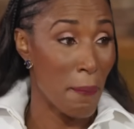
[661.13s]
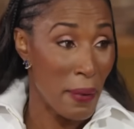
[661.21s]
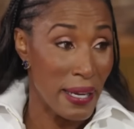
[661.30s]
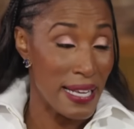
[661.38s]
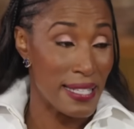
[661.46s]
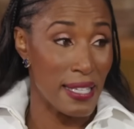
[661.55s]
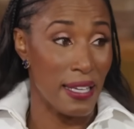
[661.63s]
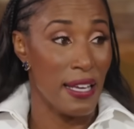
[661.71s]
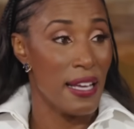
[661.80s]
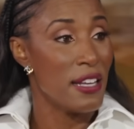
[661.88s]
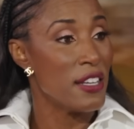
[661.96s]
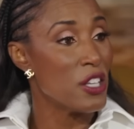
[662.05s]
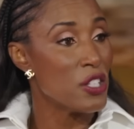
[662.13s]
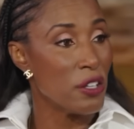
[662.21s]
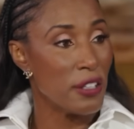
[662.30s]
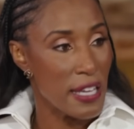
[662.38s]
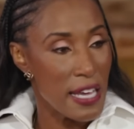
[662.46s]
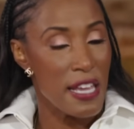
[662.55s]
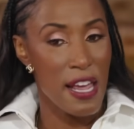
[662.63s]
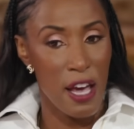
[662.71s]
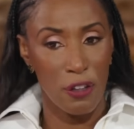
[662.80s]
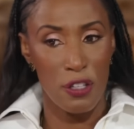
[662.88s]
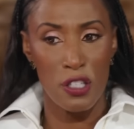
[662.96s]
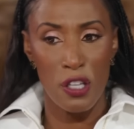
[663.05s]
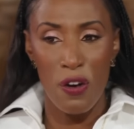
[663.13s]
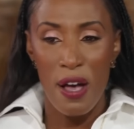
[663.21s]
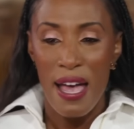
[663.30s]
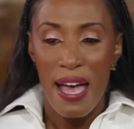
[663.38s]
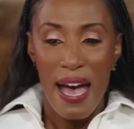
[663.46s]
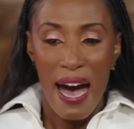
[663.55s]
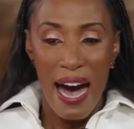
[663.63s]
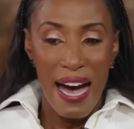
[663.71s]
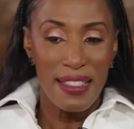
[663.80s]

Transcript: enough money to necessarily eat healthy. So I